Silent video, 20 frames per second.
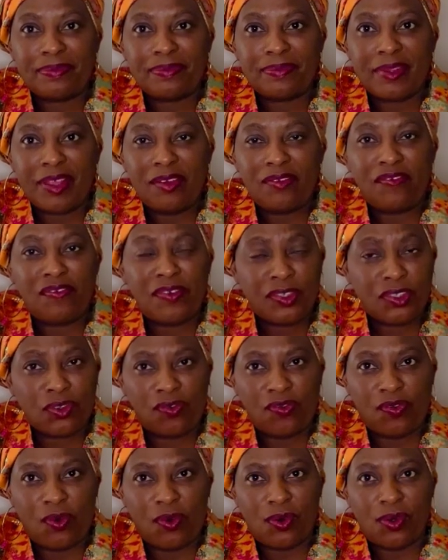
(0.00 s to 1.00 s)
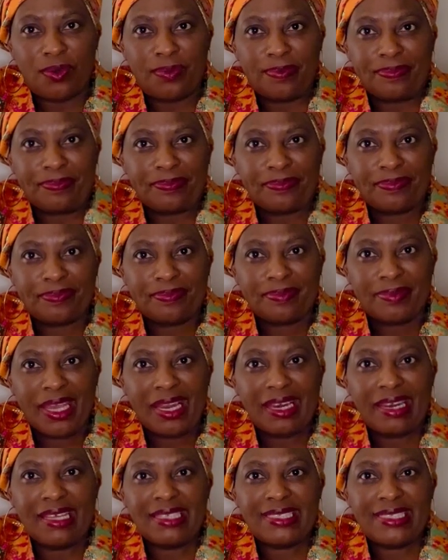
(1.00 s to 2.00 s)
First of all,
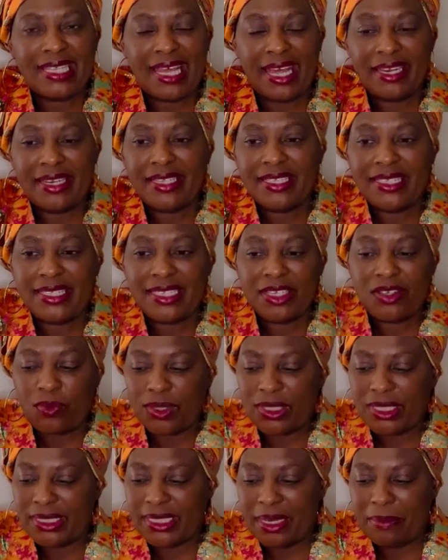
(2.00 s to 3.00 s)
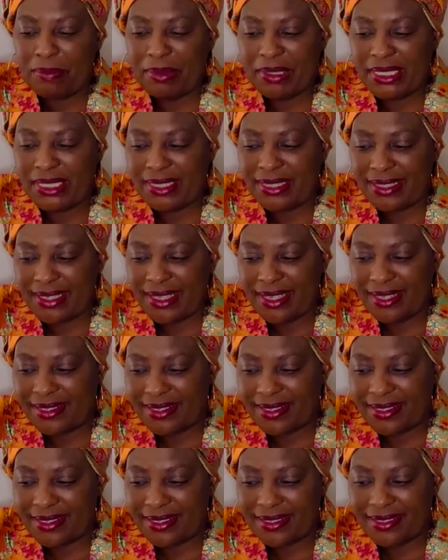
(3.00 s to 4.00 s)
let's understand what diabetes
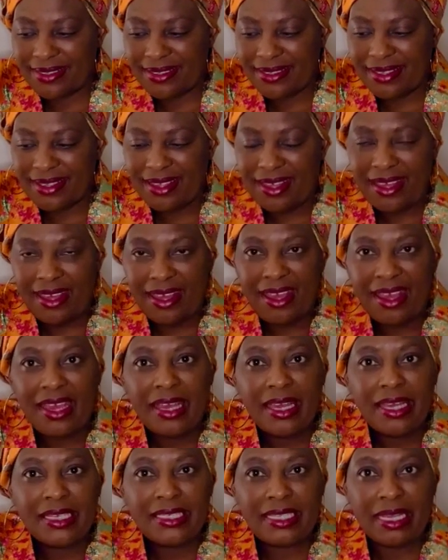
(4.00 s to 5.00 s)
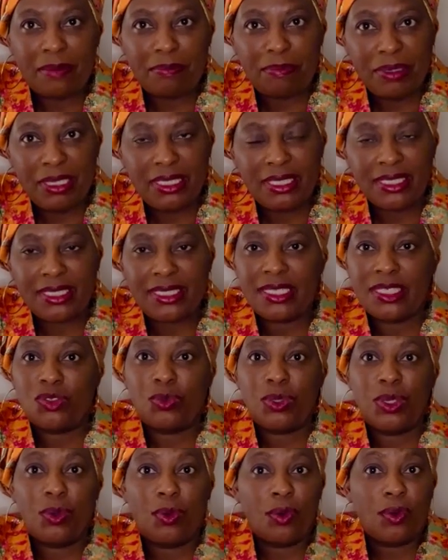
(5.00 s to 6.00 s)
is. Diabetes, as
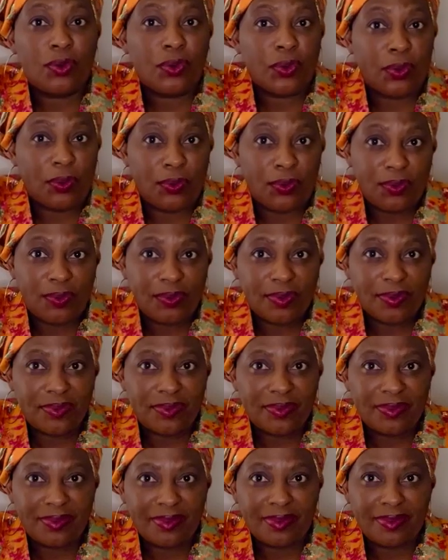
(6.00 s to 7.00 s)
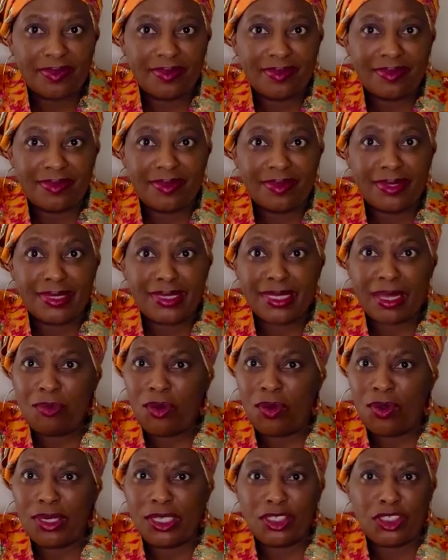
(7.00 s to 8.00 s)
we all know,
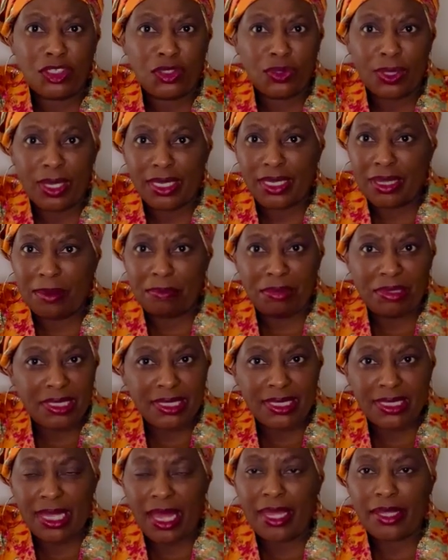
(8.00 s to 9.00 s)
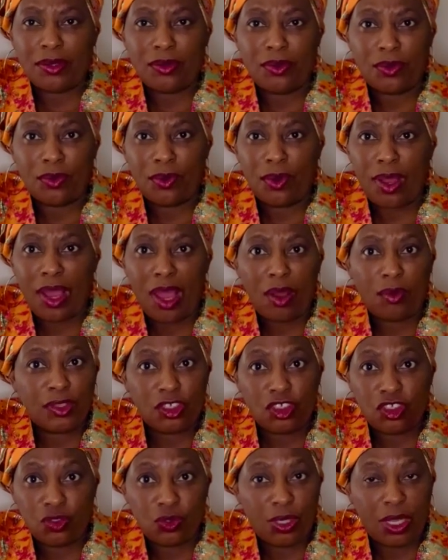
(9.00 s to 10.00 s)
some call it sugar diabetes. I don't know how
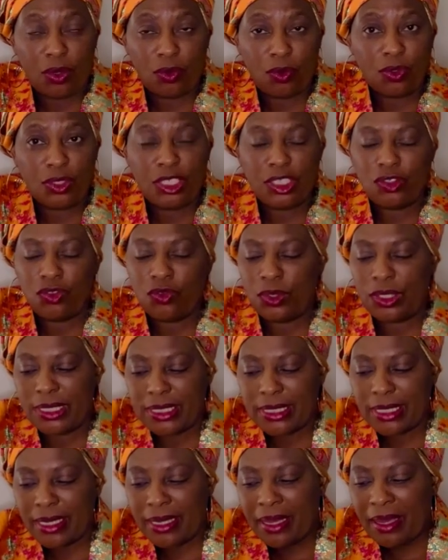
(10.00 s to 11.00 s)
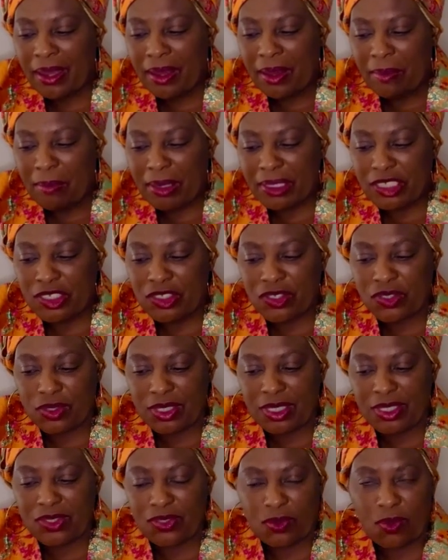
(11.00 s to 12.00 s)
the sugar got into it, but
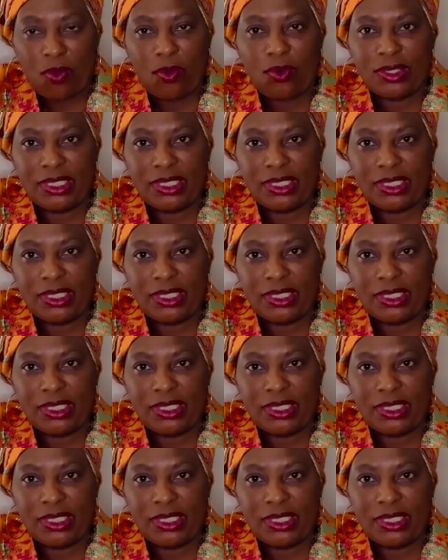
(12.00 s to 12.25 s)
it's called